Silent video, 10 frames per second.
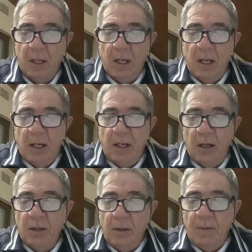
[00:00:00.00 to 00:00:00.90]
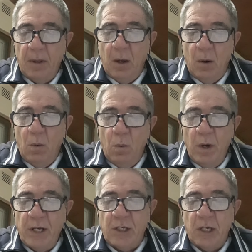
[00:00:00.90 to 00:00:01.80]
now,
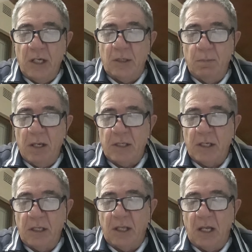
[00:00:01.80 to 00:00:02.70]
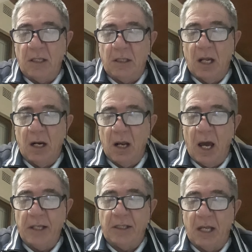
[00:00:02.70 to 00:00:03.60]
which is measuring then the
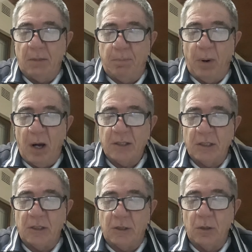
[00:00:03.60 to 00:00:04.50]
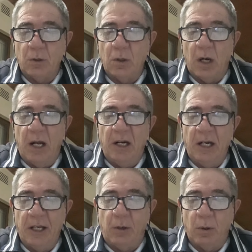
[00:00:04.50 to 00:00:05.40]
light that passes through a
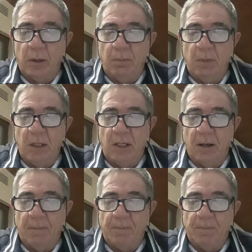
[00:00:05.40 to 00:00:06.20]
liquid medium.